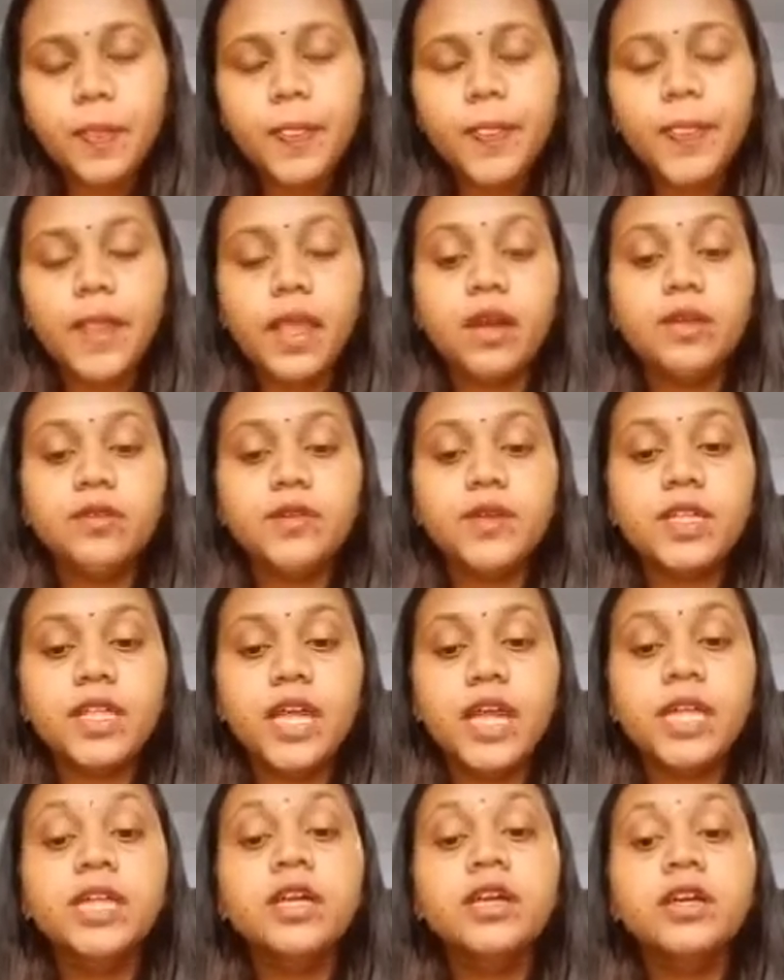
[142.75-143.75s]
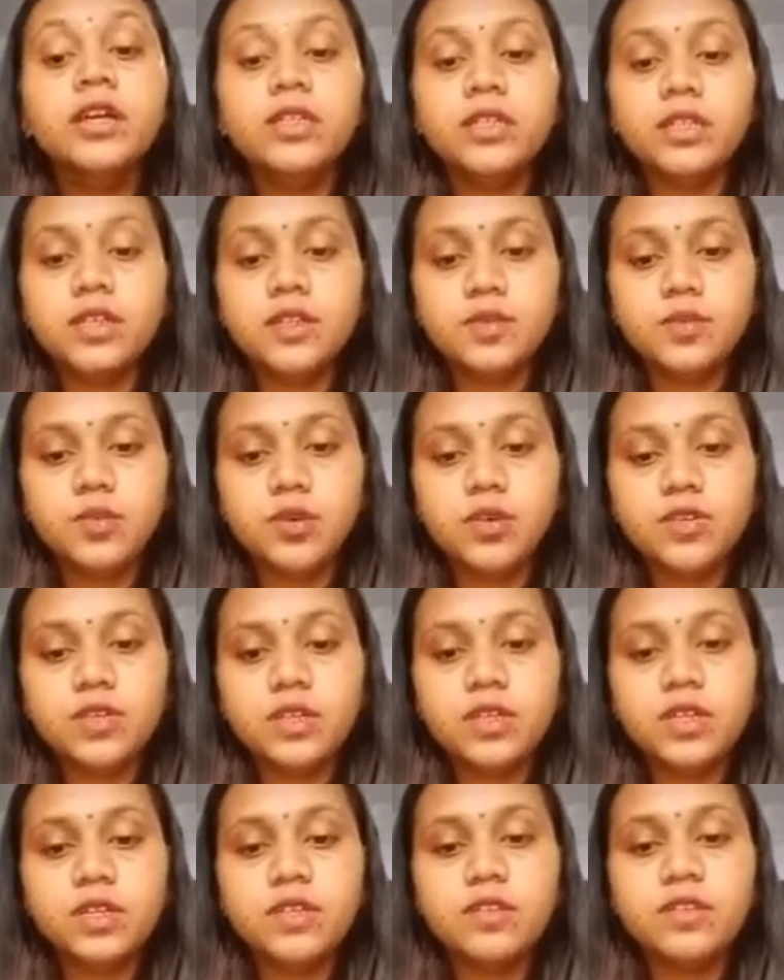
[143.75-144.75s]
After that, the
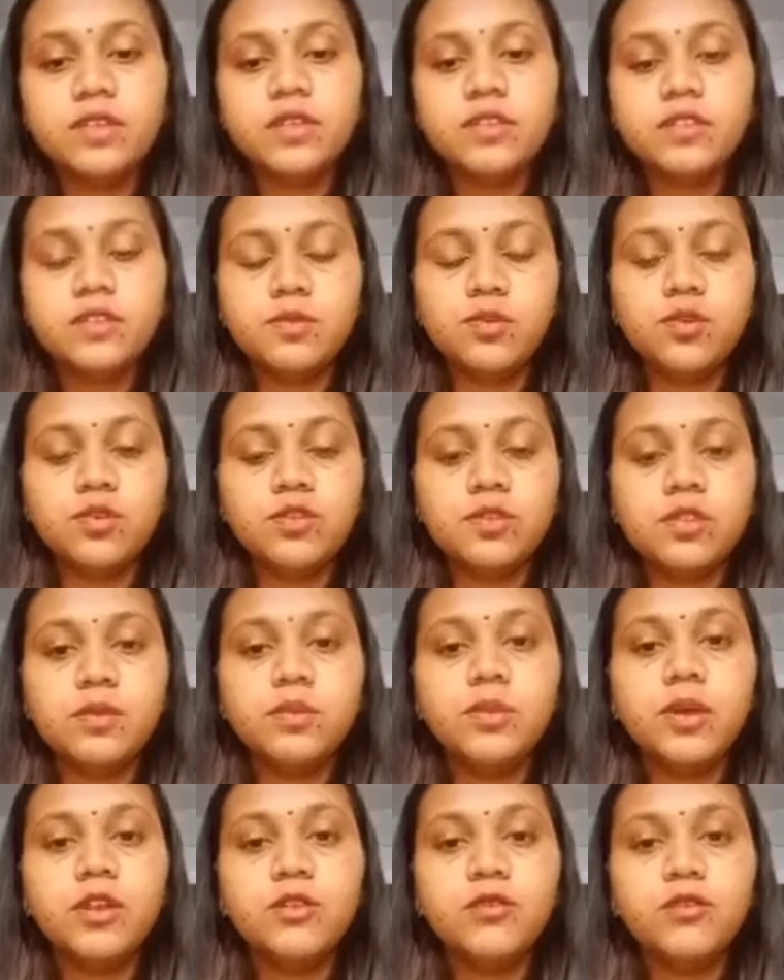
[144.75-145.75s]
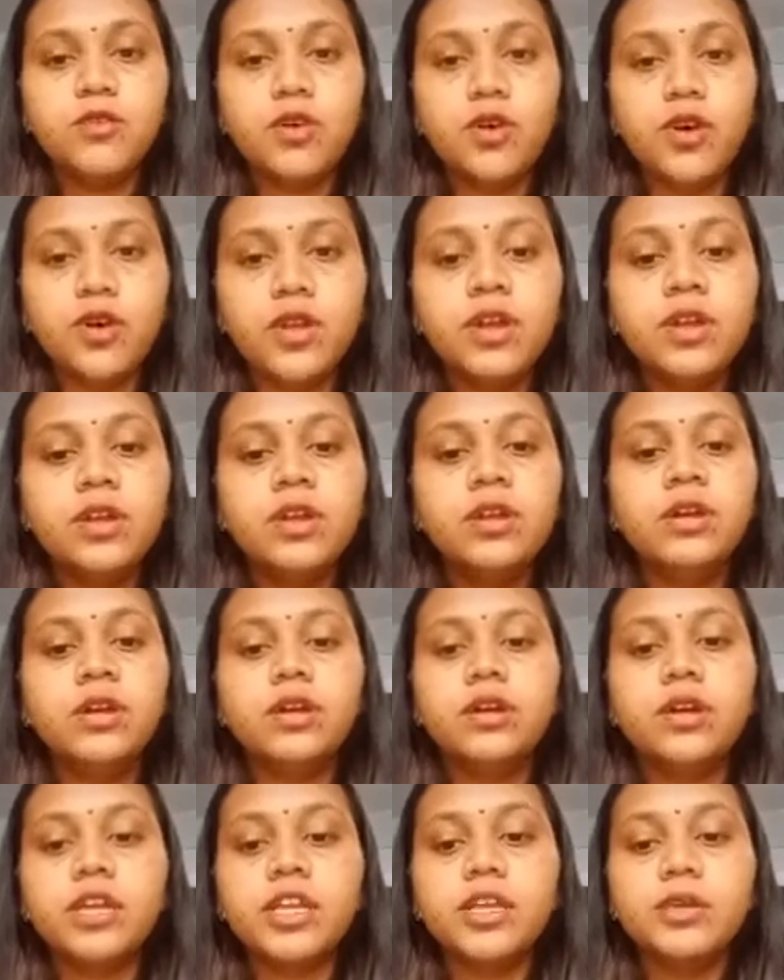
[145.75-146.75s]
sponsor is responsible for
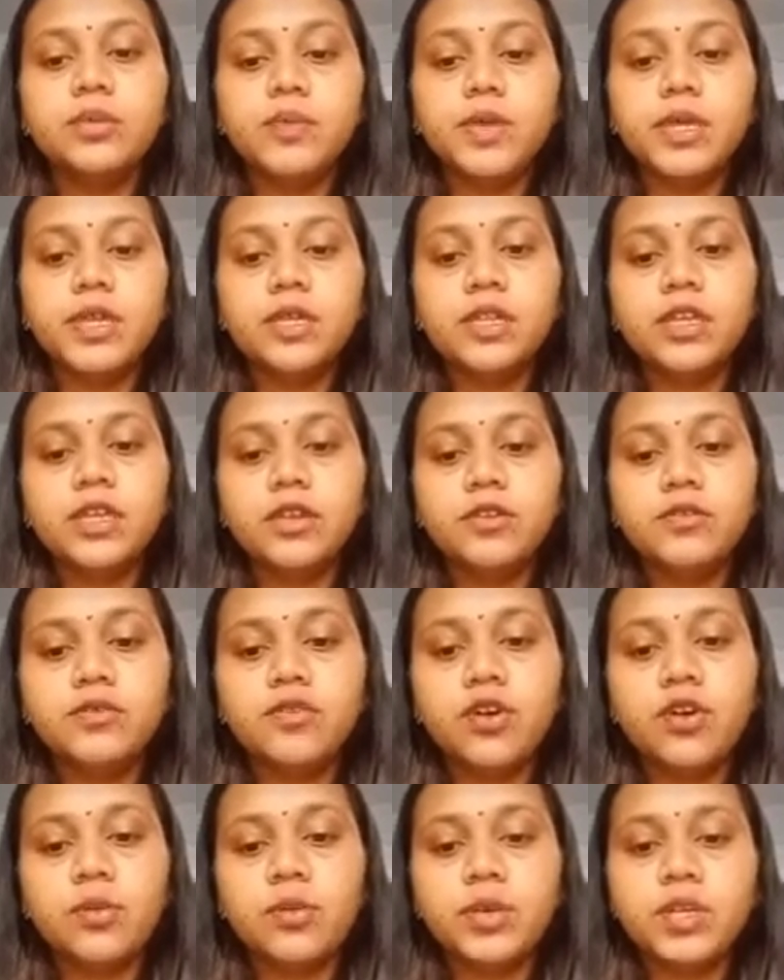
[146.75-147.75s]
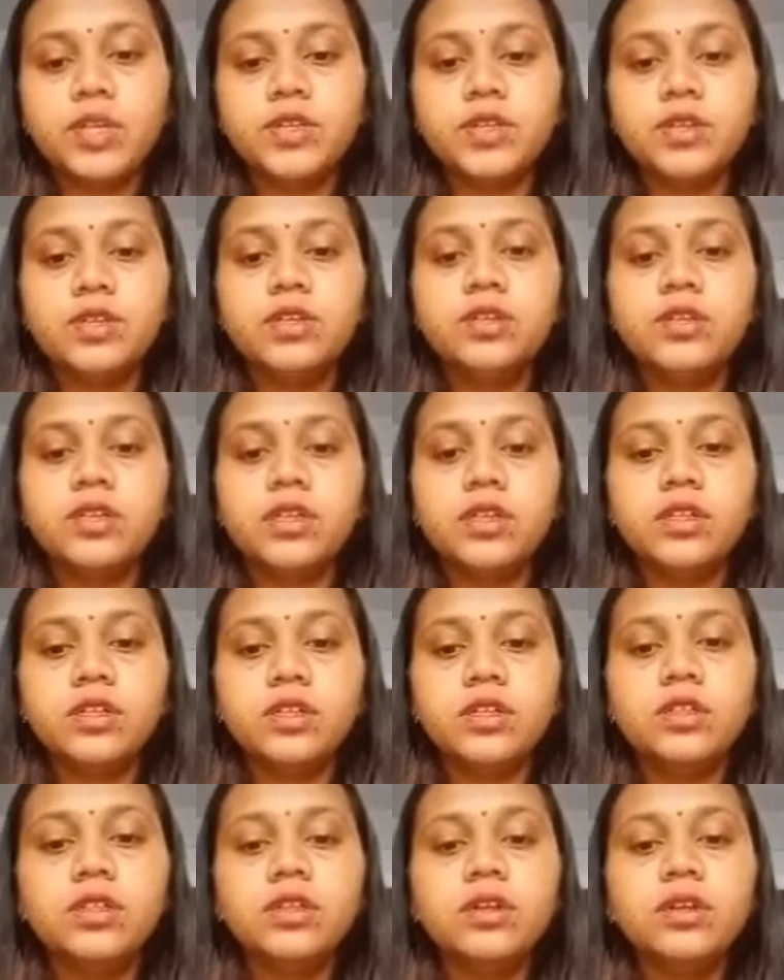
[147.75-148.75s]
keeping the information
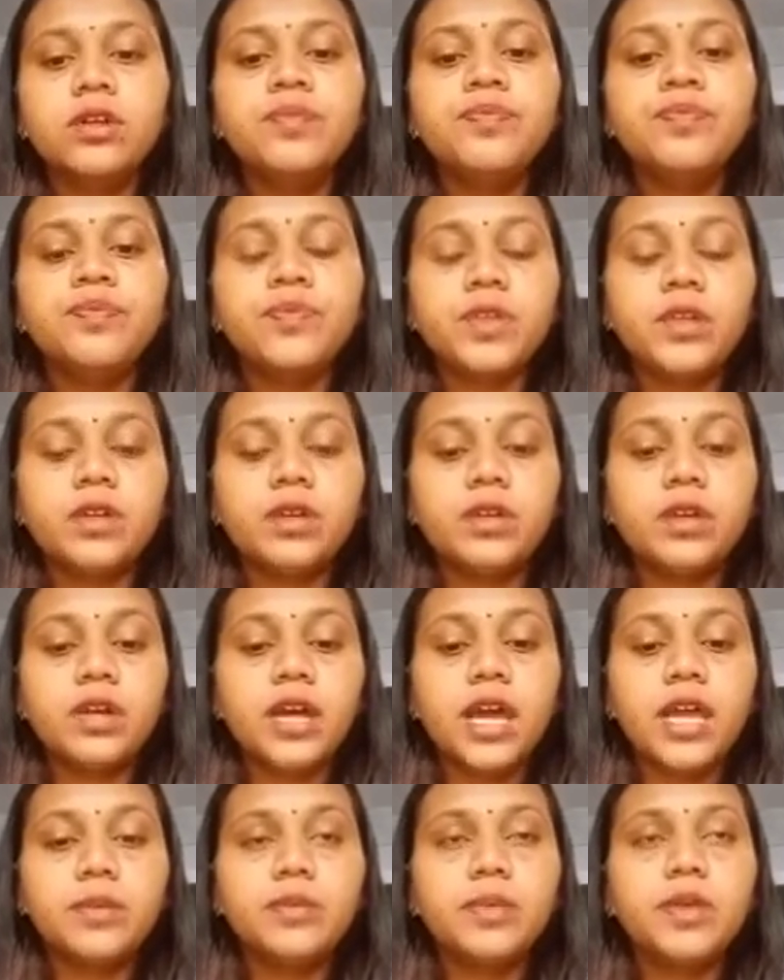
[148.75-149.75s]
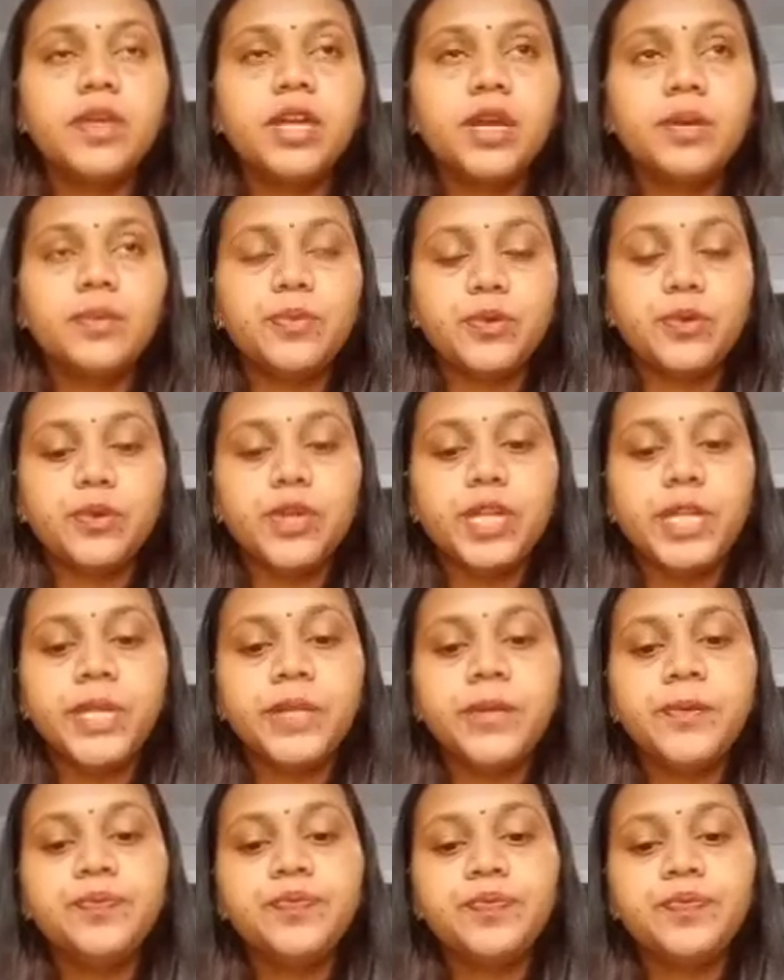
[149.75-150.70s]
in the IB up to date.